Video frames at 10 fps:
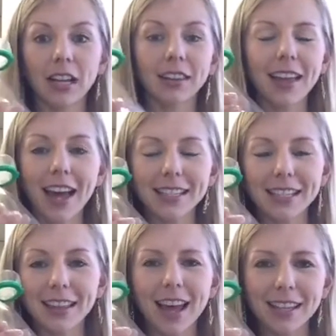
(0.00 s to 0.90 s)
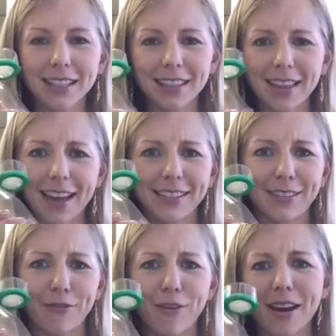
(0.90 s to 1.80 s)
Lots and lots and lots
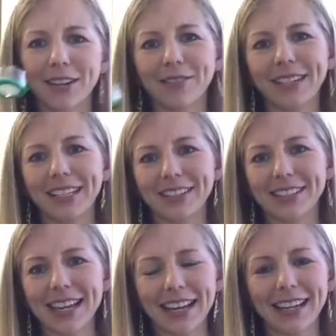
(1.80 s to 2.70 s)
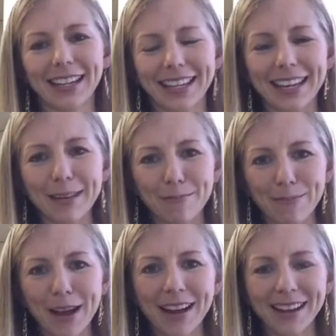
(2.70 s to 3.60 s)
of water when you're sick. Keep
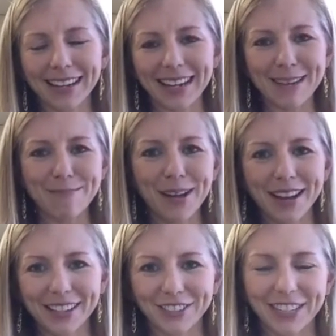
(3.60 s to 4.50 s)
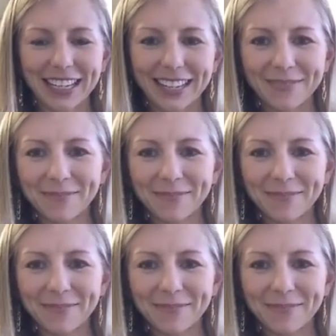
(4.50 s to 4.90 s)
on drinking.